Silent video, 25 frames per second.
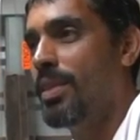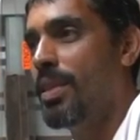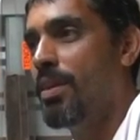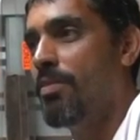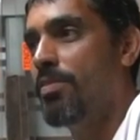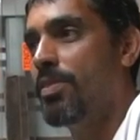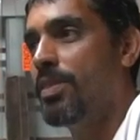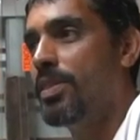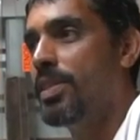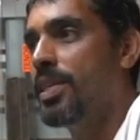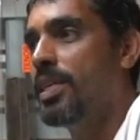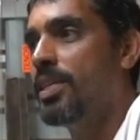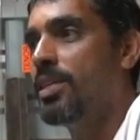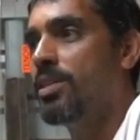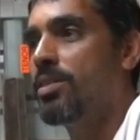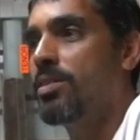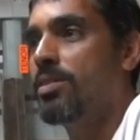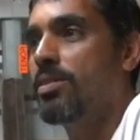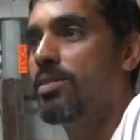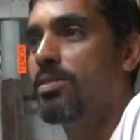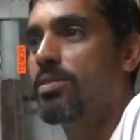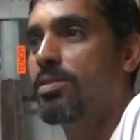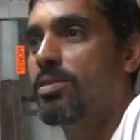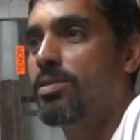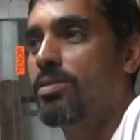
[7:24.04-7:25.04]
never think
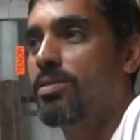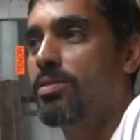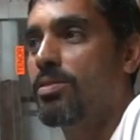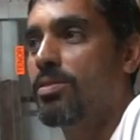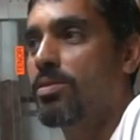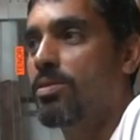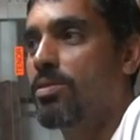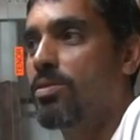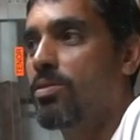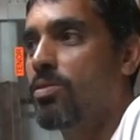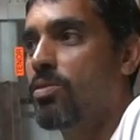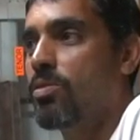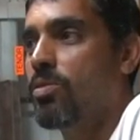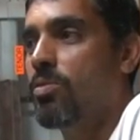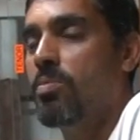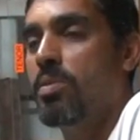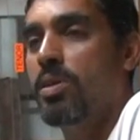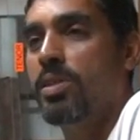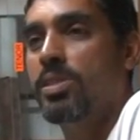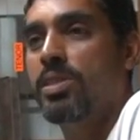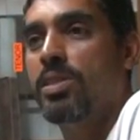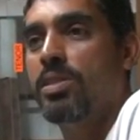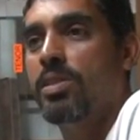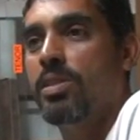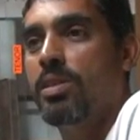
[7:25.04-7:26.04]
too
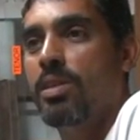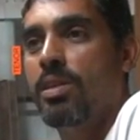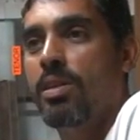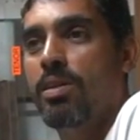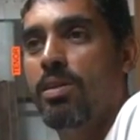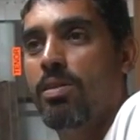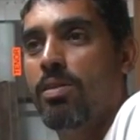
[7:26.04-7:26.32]
much in